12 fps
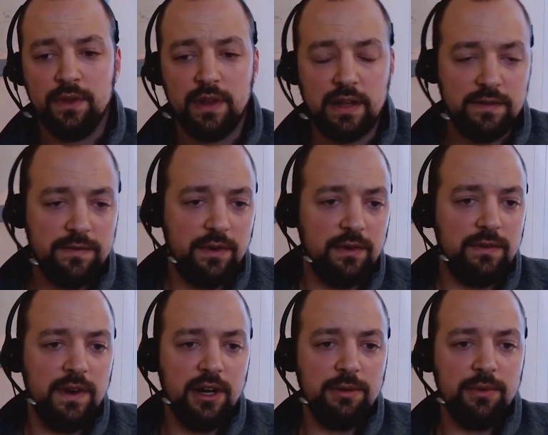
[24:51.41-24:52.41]
That's the
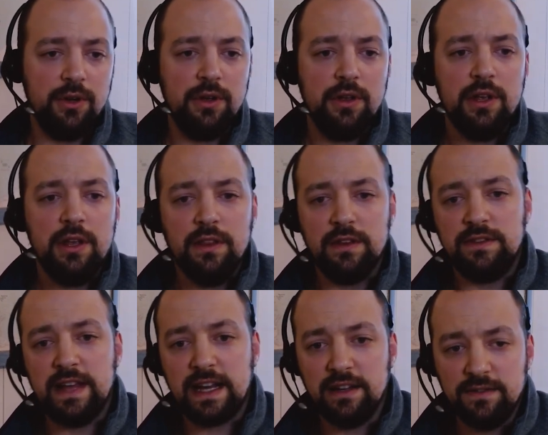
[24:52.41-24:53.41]
first variable. The
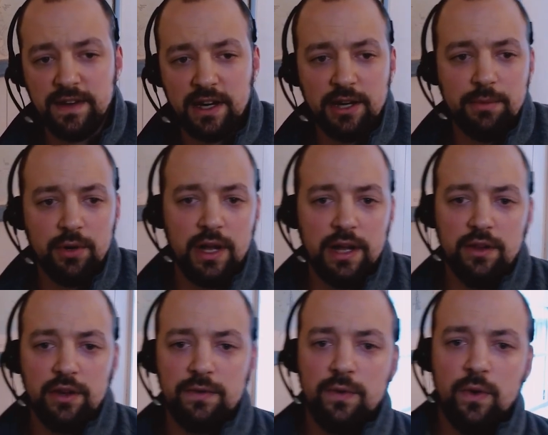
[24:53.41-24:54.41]
second variable I
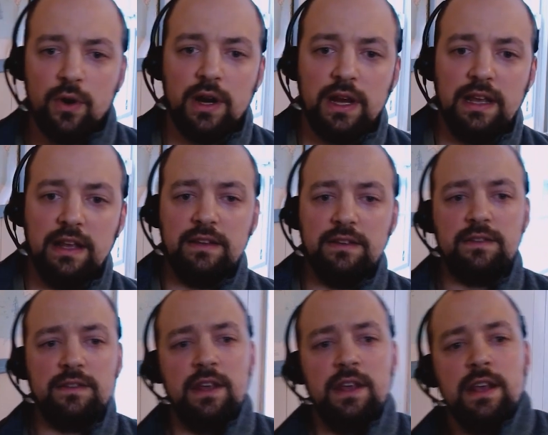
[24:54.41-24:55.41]
look for
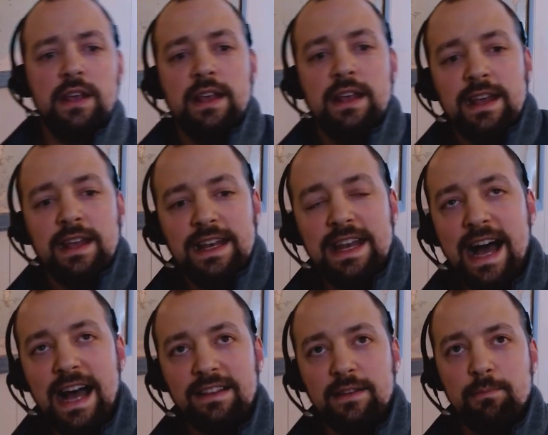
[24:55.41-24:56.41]
is
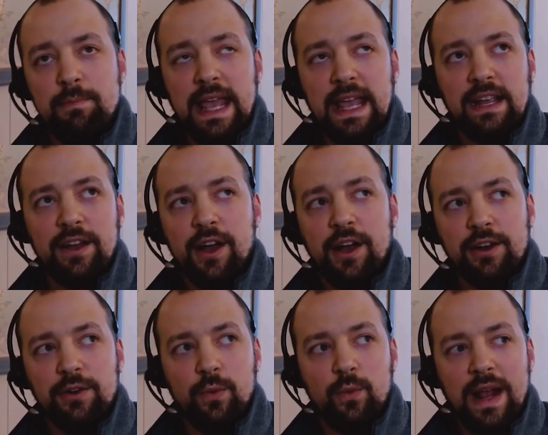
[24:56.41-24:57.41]
not to bank
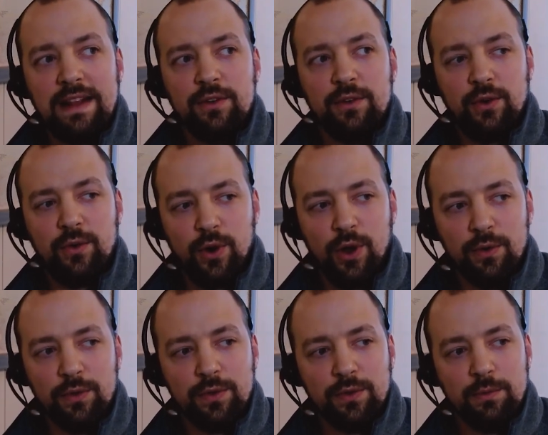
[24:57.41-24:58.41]
on rental
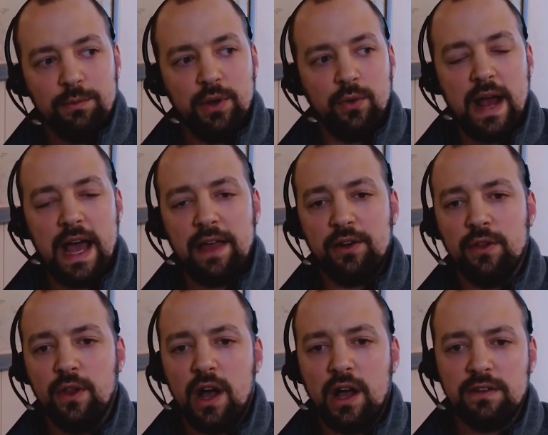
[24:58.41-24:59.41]
growth, but rather
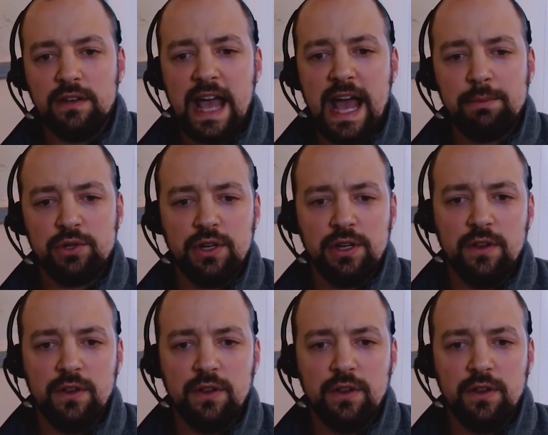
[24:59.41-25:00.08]
capturing